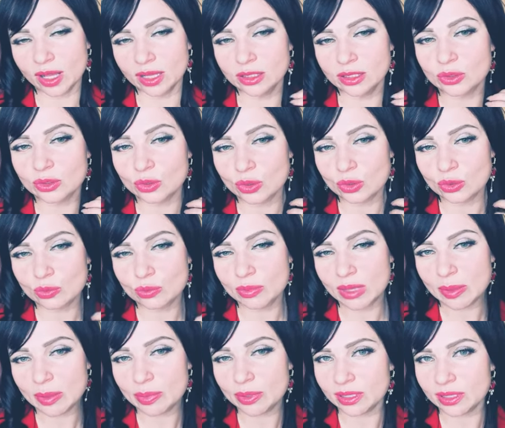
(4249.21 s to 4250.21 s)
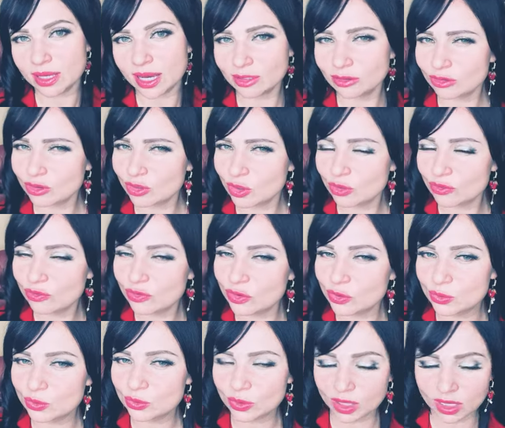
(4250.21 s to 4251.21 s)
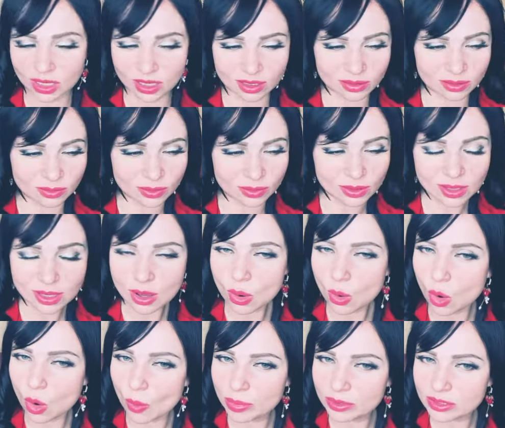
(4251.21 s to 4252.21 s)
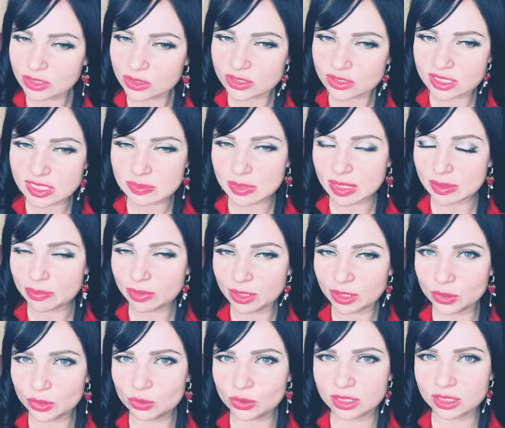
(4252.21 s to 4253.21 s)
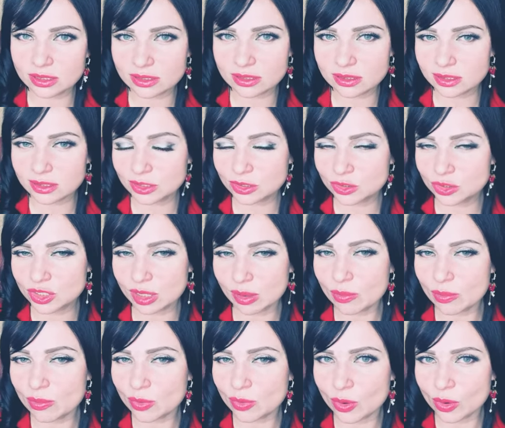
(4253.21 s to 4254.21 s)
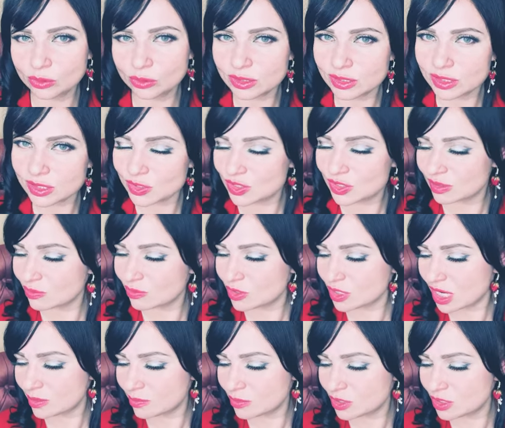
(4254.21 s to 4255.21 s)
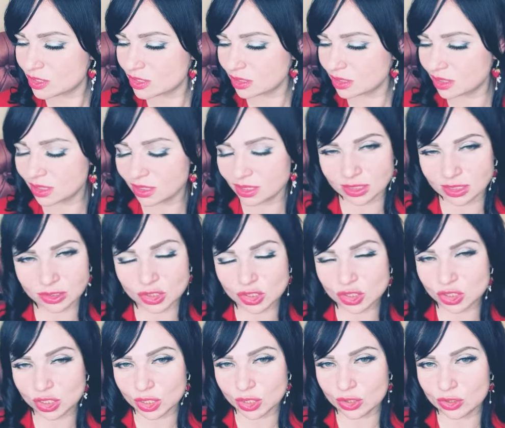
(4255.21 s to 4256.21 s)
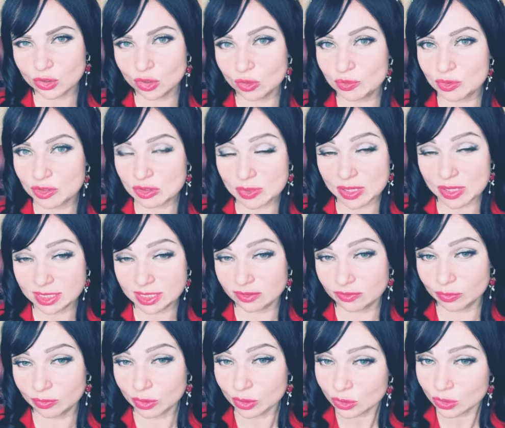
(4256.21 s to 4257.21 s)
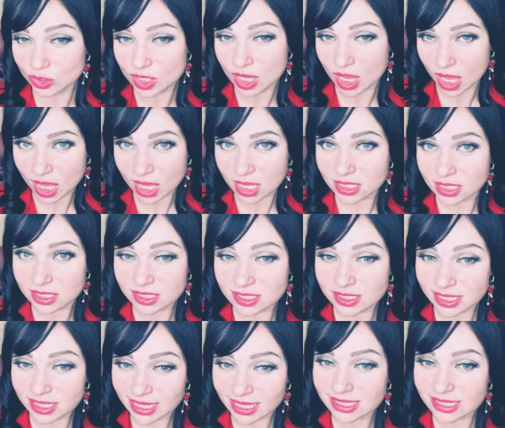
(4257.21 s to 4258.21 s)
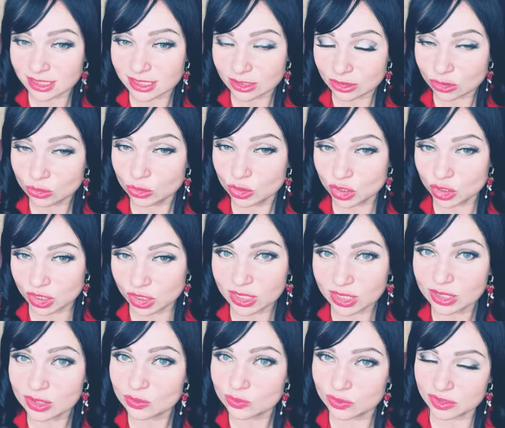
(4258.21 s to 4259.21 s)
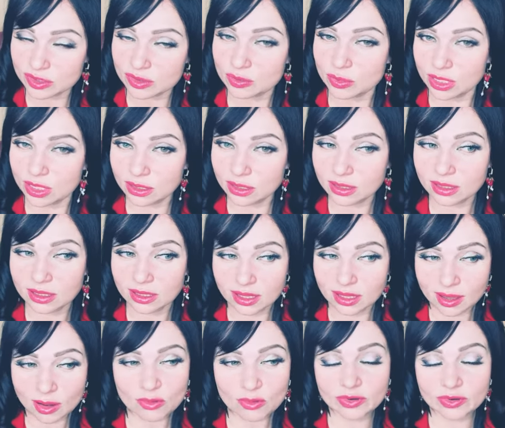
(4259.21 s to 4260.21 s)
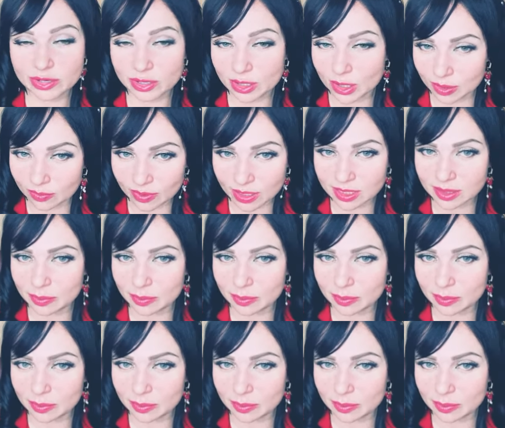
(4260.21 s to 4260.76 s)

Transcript: You know, maybe, I don't know if you are open to this, maybe you can uh, jump on sometimes uh, and share your perspective because things that you shared with me were quite